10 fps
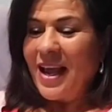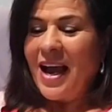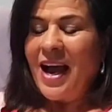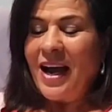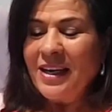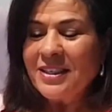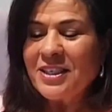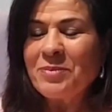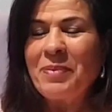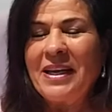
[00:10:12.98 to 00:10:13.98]
I
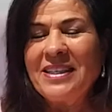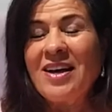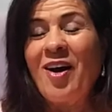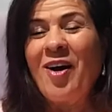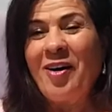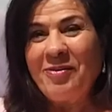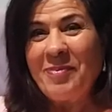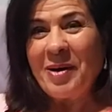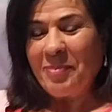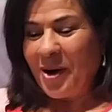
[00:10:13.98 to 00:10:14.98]
spent half
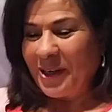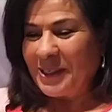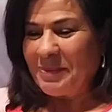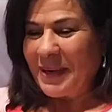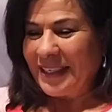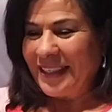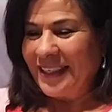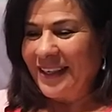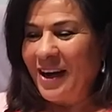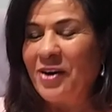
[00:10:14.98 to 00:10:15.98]
my pocket money
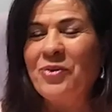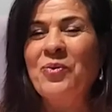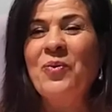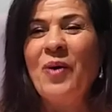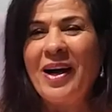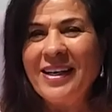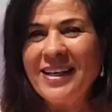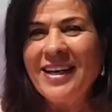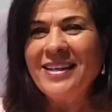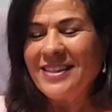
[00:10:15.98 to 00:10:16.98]
on
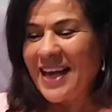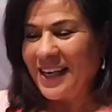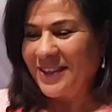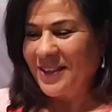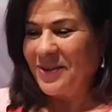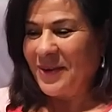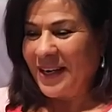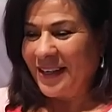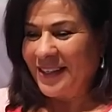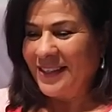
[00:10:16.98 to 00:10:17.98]
one taxi
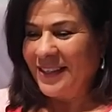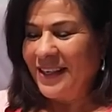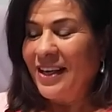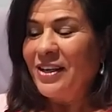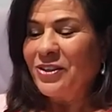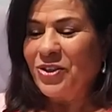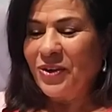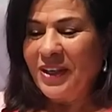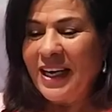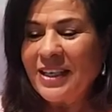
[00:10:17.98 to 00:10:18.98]
ride to
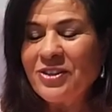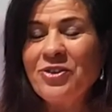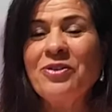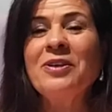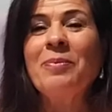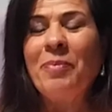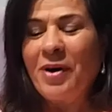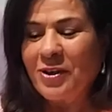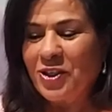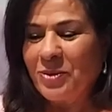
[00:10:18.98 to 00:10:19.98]
get to the
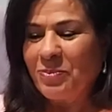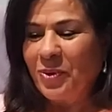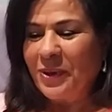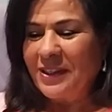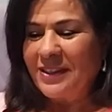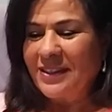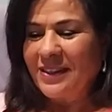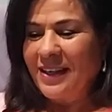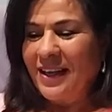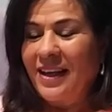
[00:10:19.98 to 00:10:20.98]
departure point.
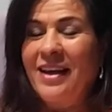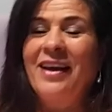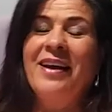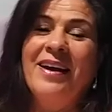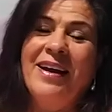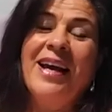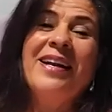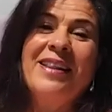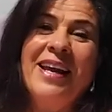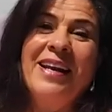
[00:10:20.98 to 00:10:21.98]

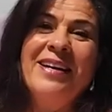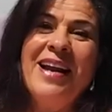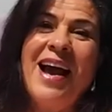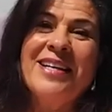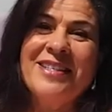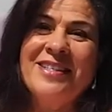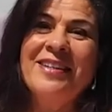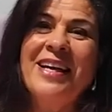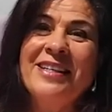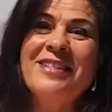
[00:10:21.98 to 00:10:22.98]
And then I still
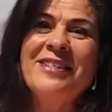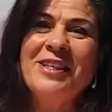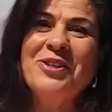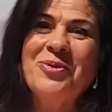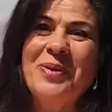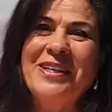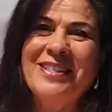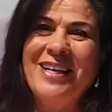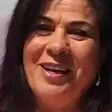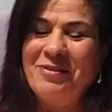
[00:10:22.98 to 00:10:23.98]
had 6 weeks
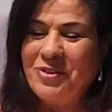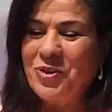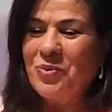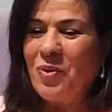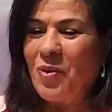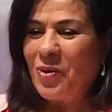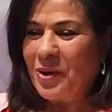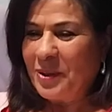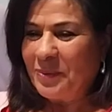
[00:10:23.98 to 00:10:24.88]
left to walk.